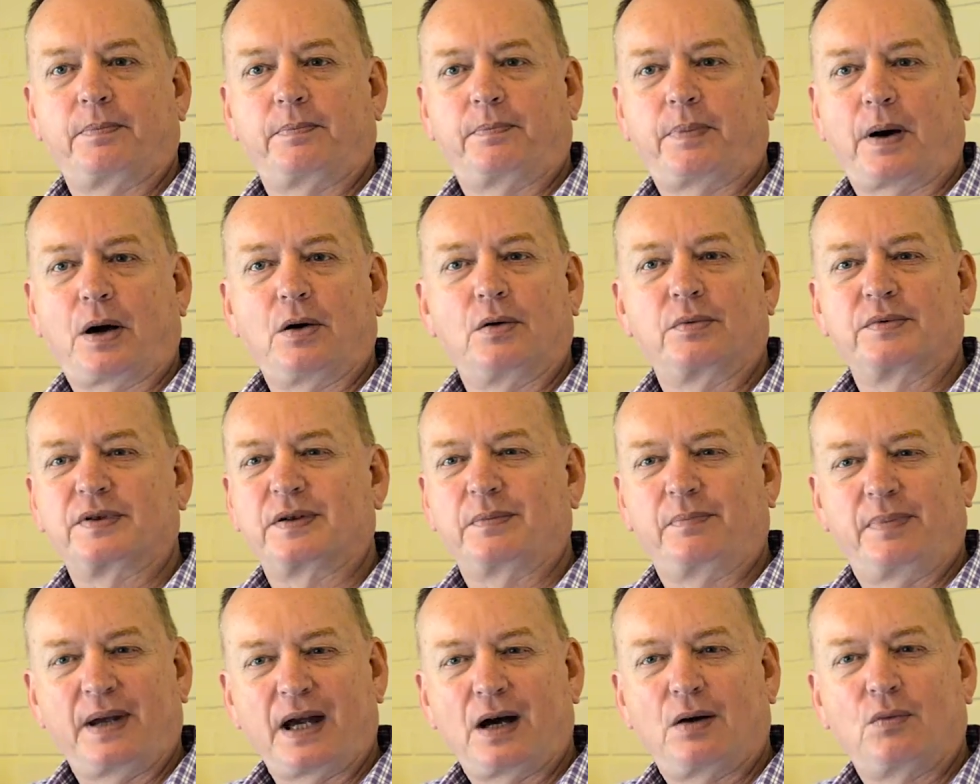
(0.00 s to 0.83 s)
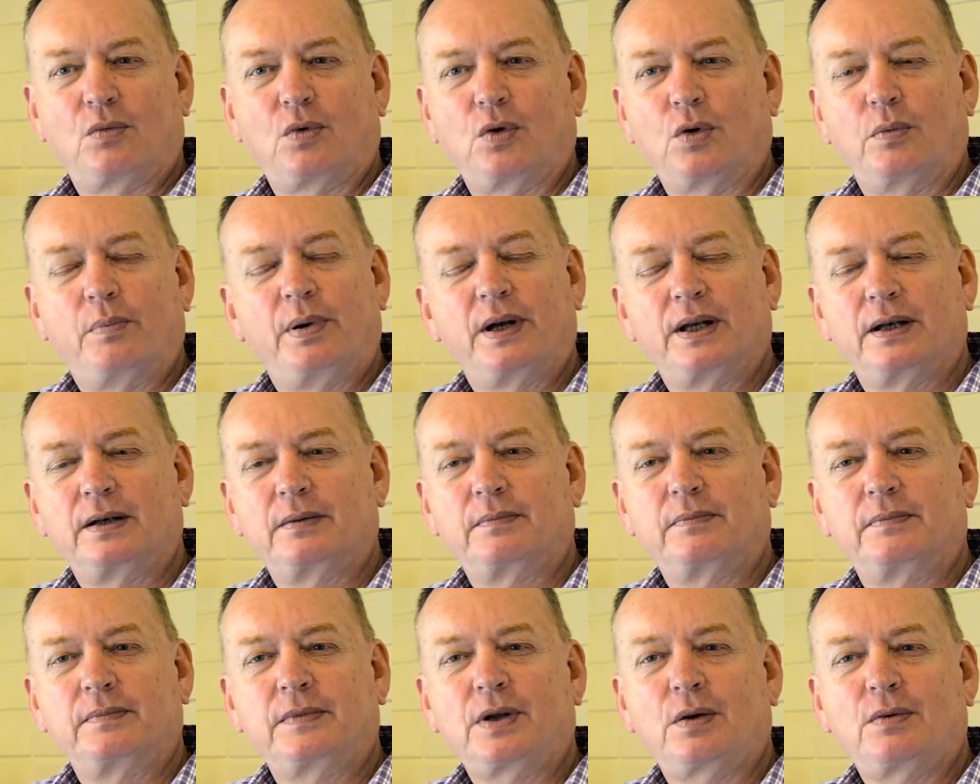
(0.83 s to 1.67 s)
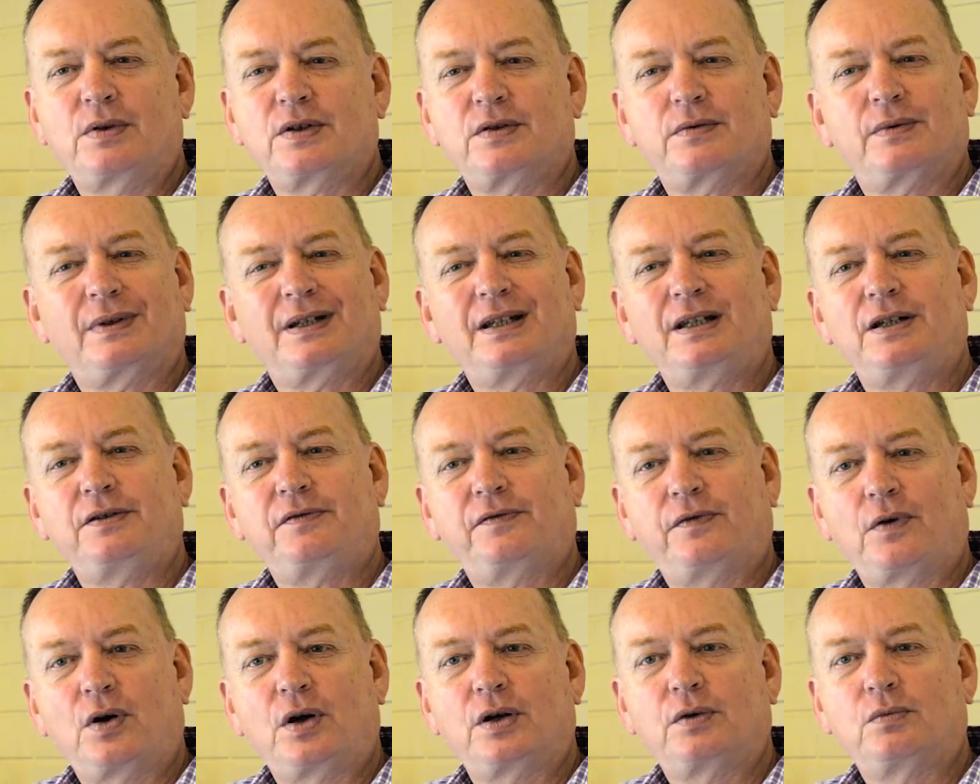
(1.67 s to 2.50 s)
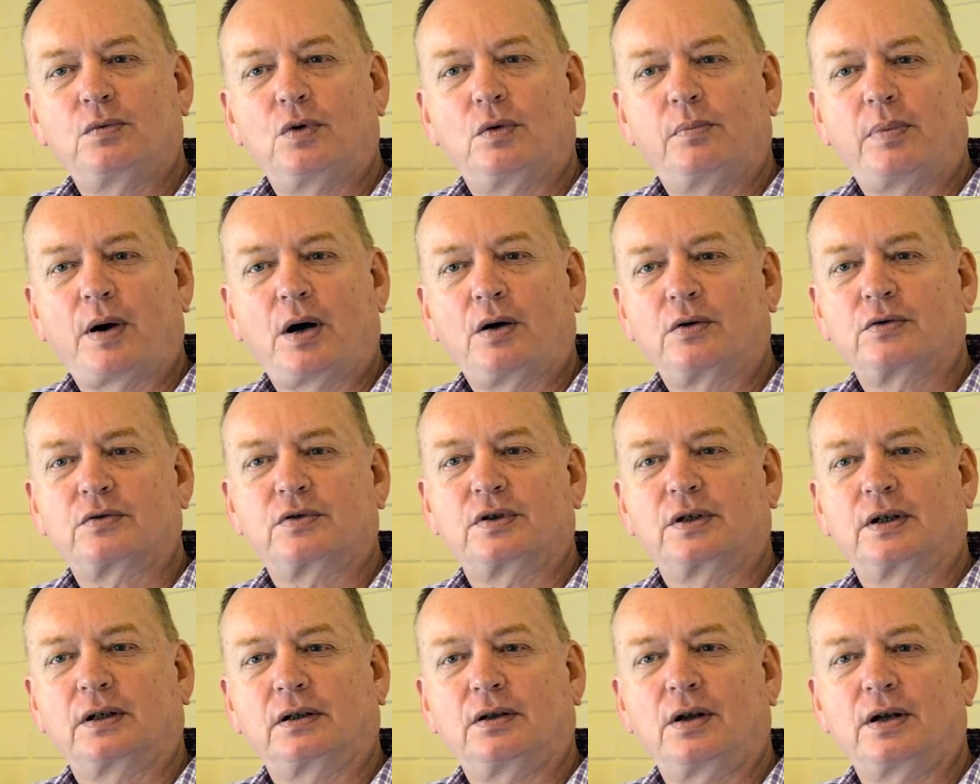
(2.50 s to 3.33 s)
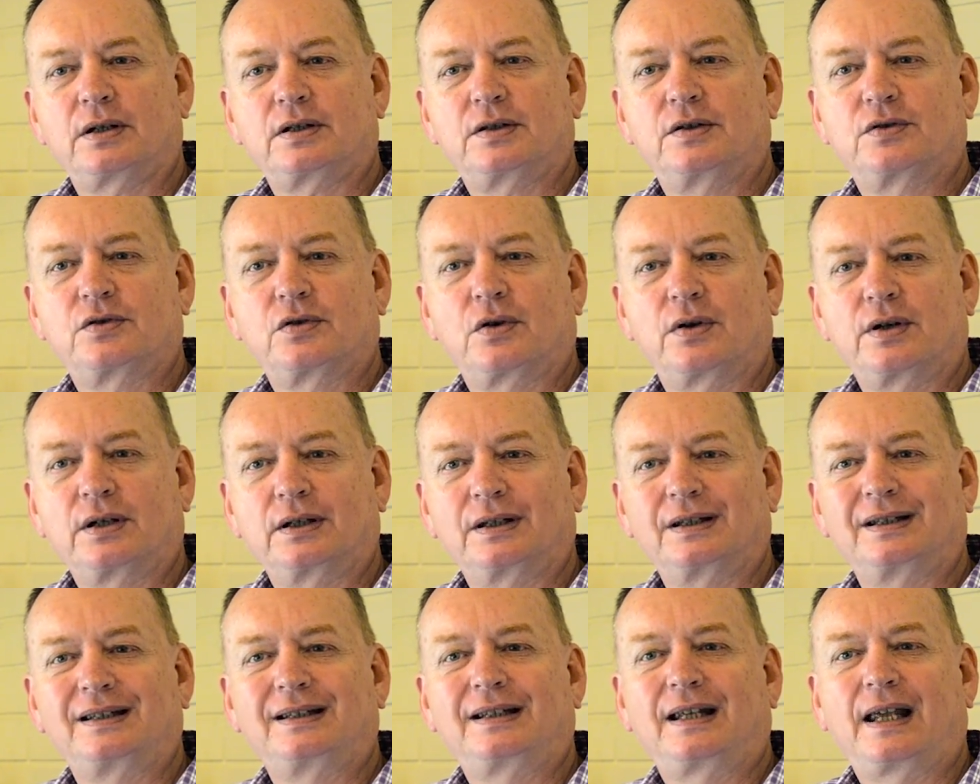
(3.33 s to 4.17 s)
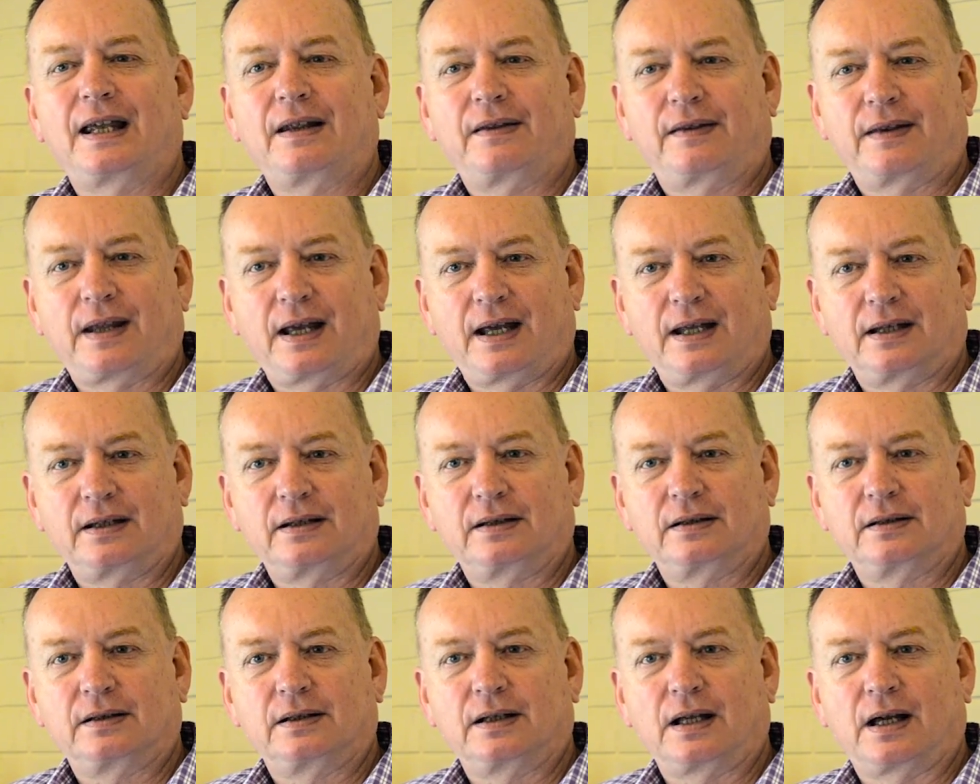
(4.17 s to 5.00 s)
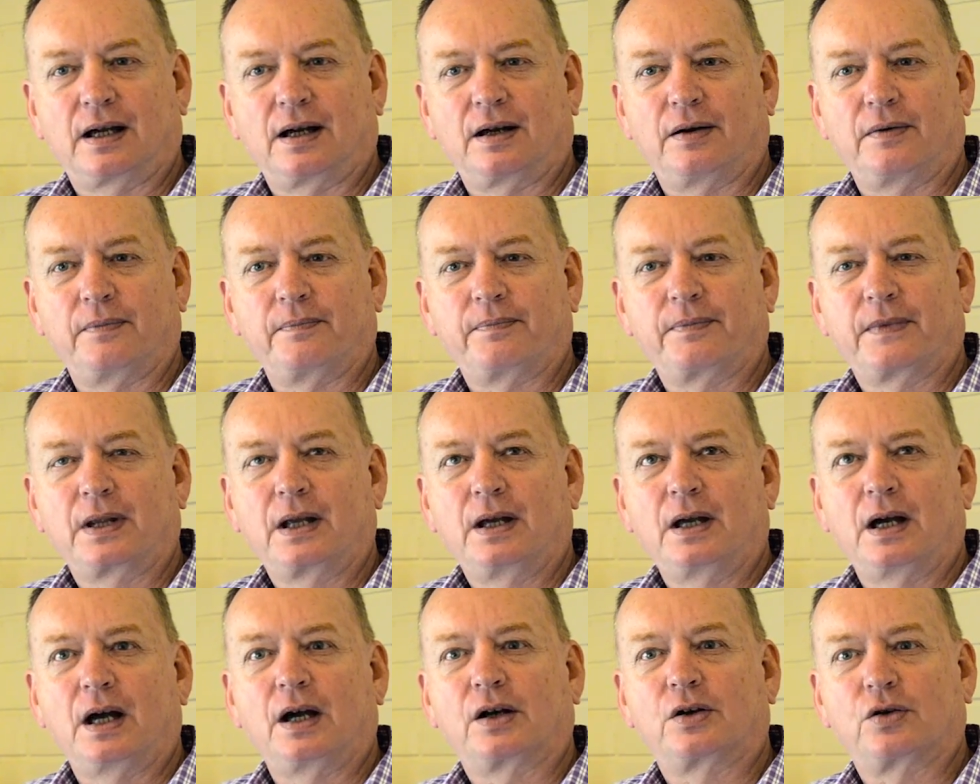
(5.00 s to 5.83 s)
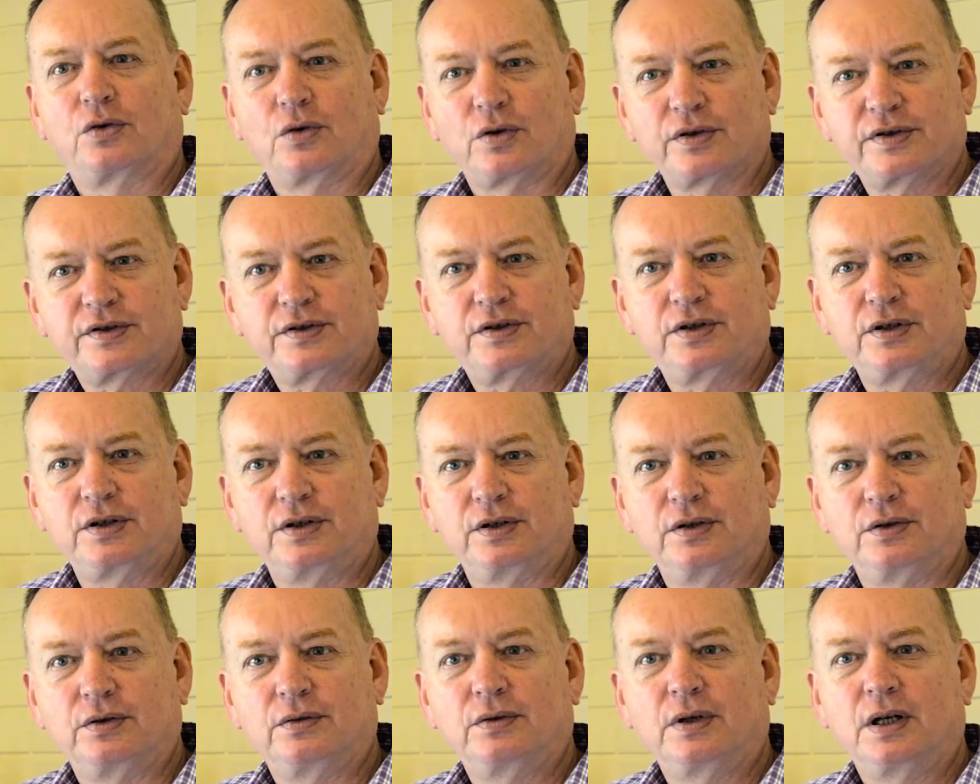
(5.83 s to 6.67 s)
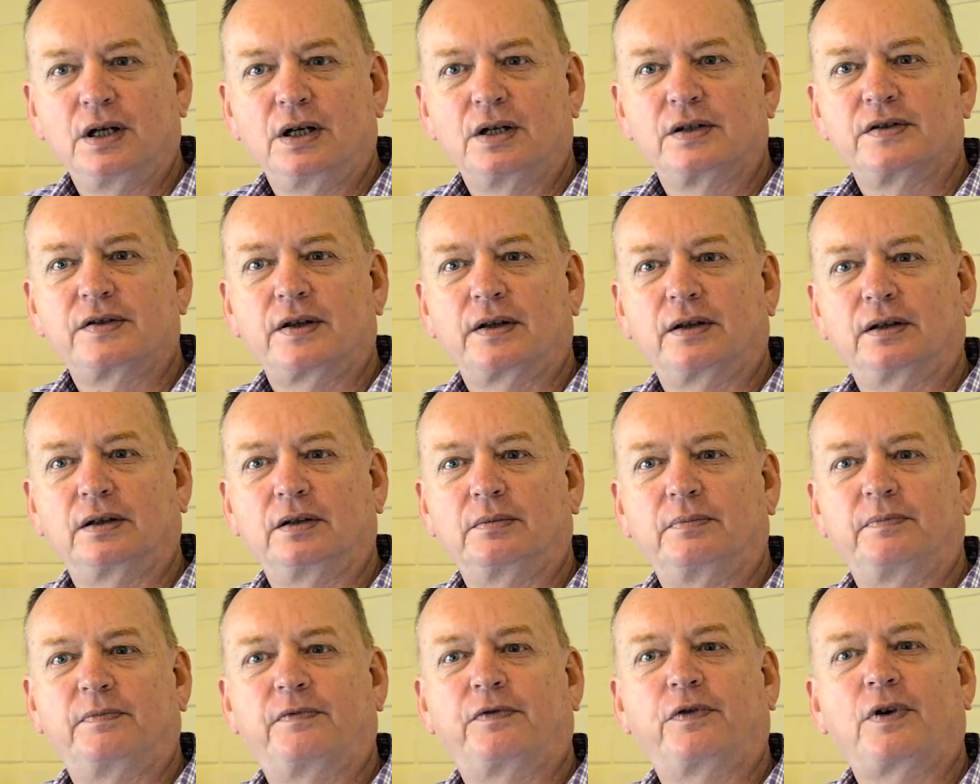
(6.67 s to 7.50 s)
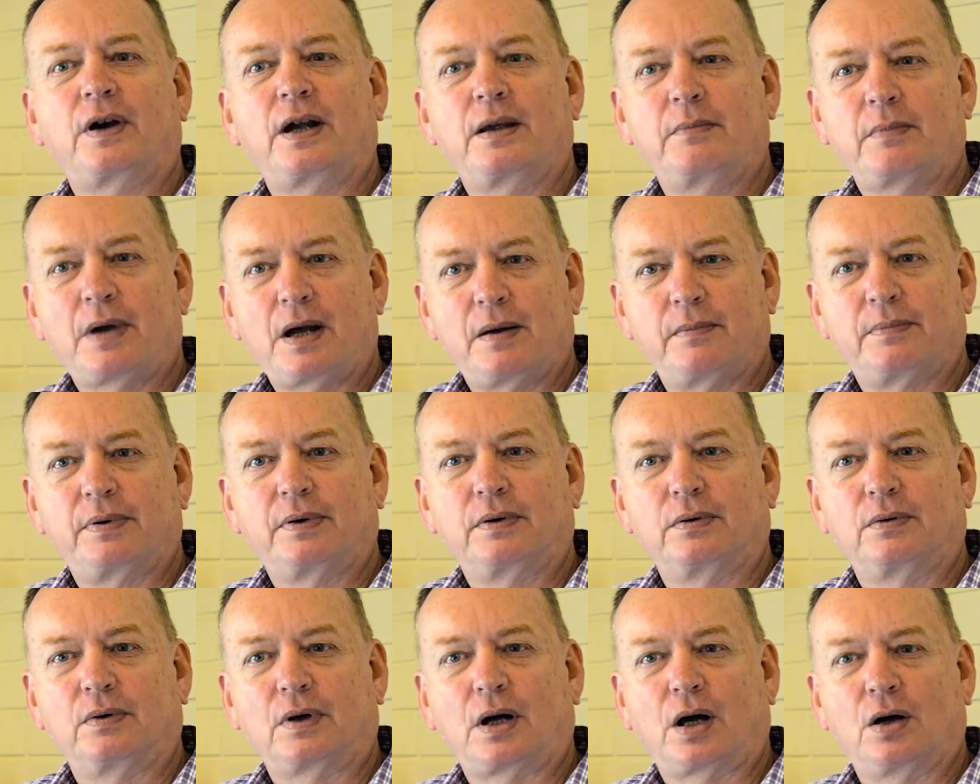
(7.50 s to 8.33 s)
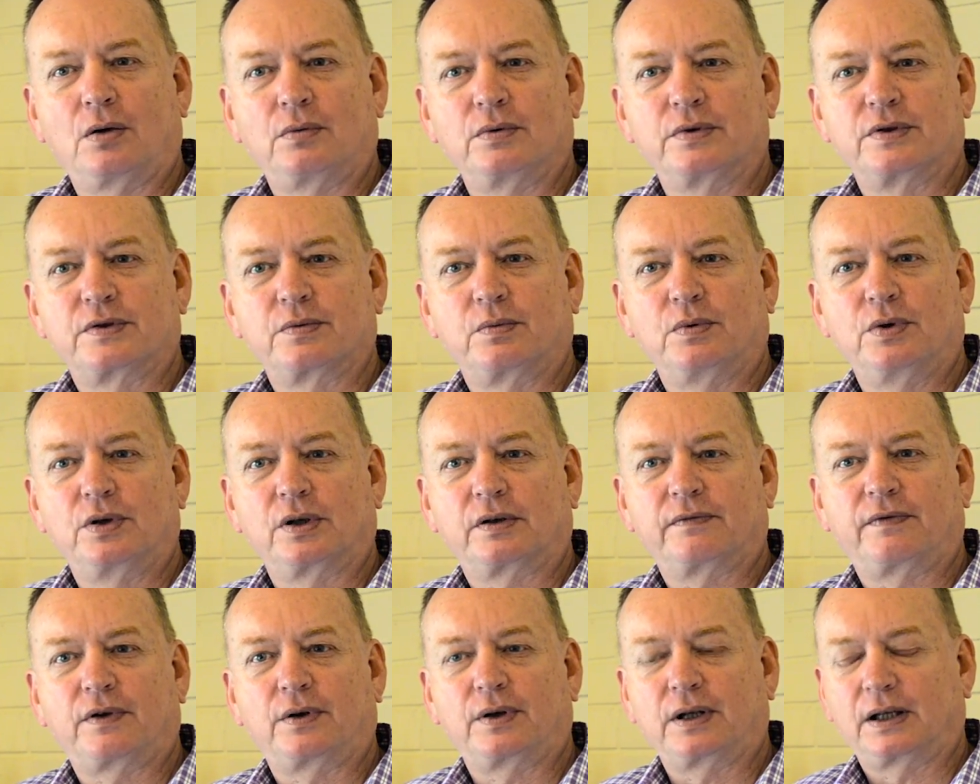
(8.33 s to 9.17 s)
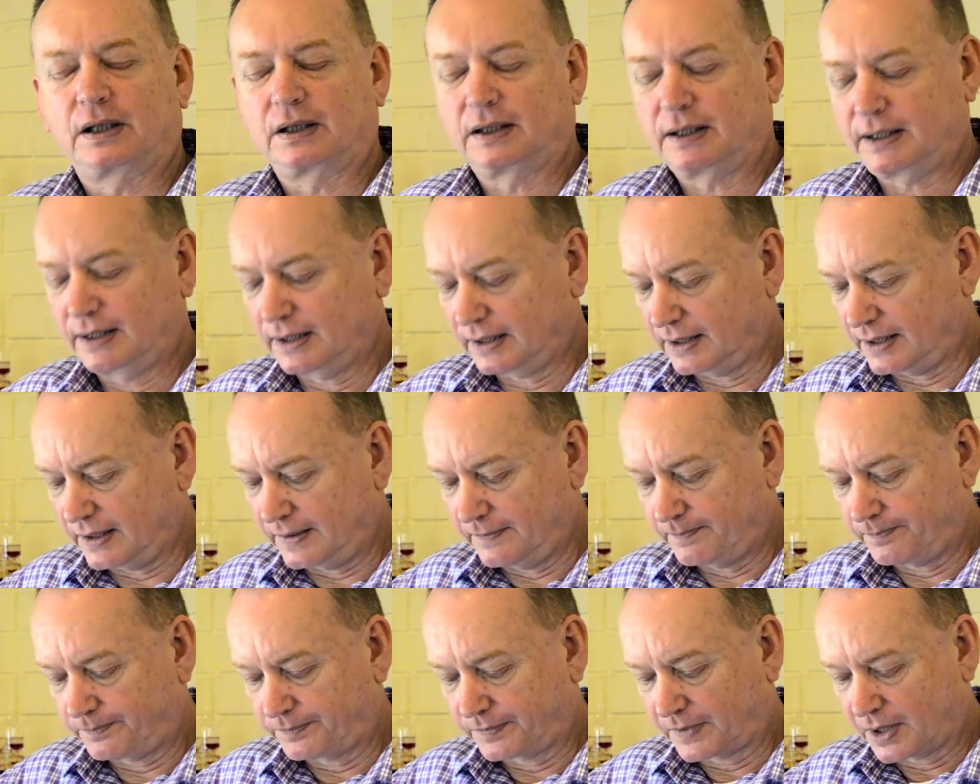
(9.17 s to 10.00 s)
poems about war, but no one's really defined war poetry, and I'd like to try and get that across to you so that it'll frame up Owen's work very clearly.